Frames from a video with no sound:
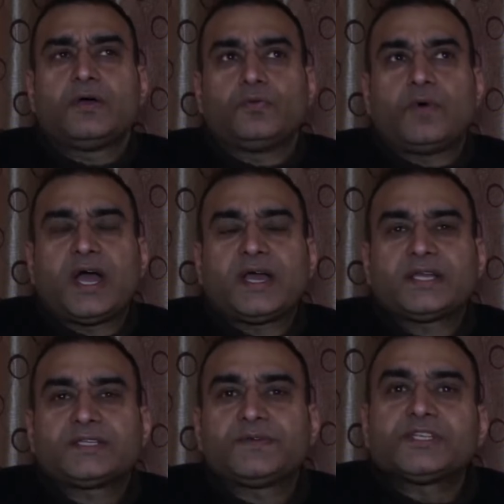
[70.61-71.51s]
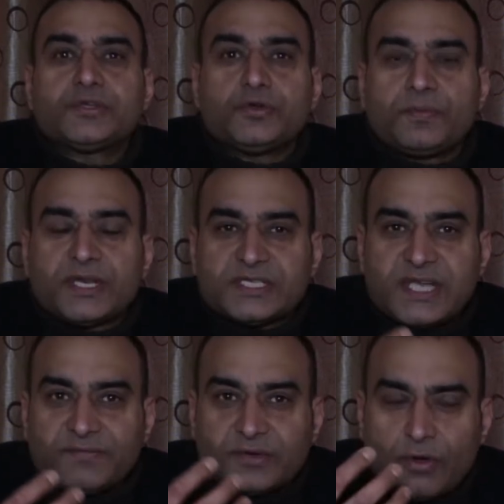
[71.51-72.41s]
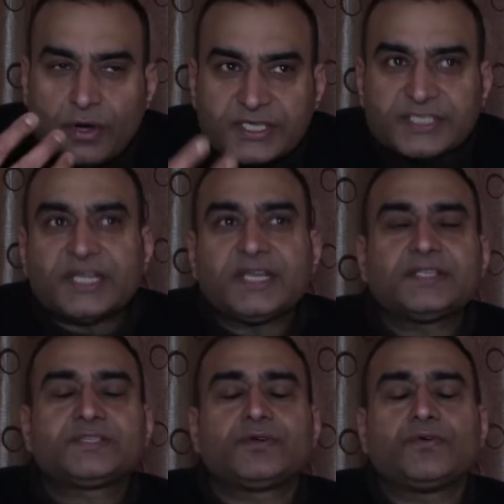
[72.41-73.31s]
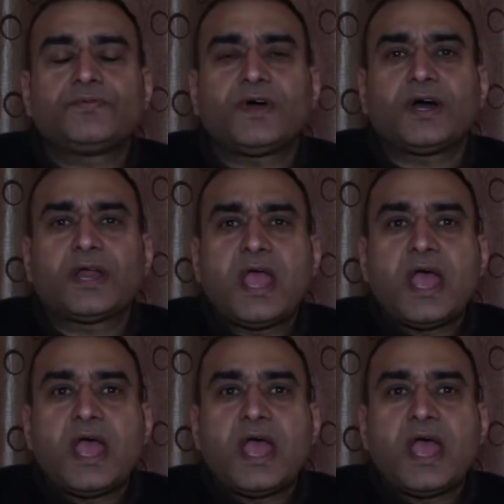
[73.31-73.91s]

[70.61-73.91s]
virus which humans have not seen so far.